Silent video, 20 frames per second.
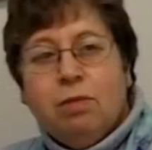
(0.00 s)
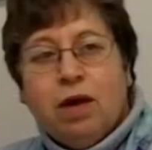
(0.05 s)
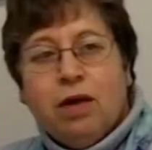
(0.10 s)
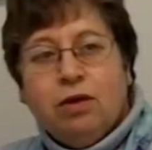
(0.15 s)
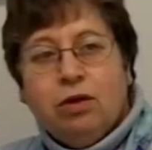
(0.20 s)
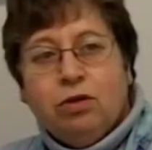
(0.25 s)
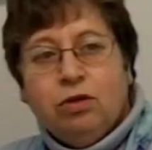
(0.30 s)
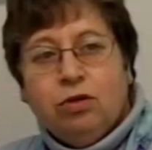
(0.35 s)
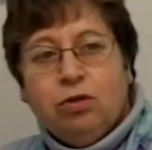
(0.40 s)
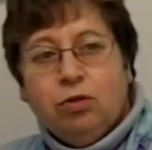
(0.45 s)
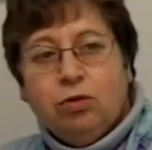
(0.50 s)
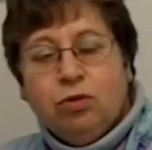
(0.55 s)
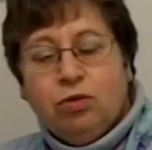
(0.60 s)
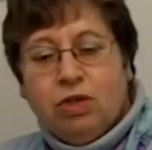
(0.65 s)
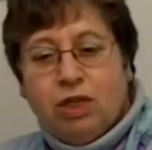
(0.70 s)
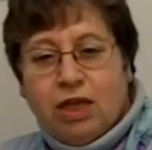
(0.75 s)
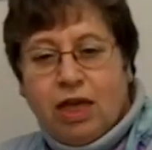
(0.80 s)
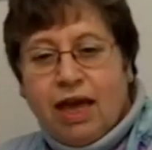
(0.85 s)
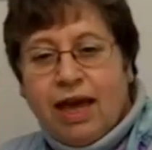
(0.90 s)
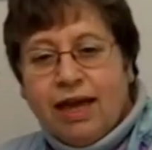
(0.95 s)
of monitor
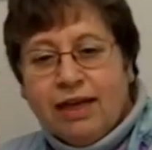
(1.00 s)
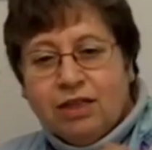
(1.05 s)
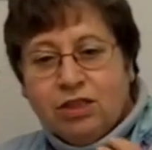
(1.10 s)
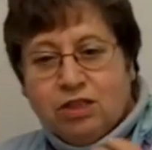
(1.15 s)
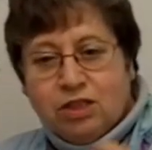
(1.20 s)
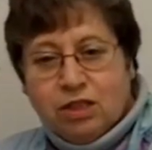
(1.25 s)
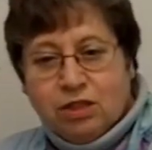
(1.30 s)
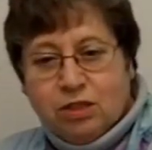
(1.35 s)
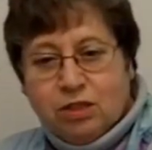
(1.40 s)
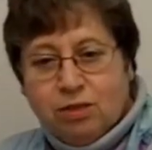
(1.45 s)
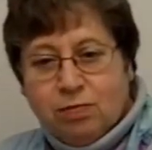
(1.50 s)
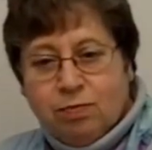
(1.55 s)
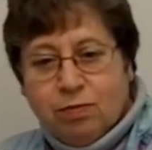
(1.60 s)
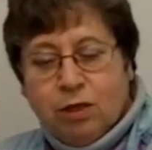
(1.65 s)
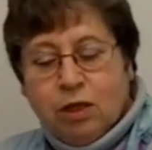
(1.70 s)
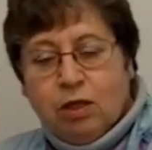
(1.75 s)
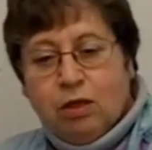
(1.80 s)
the access,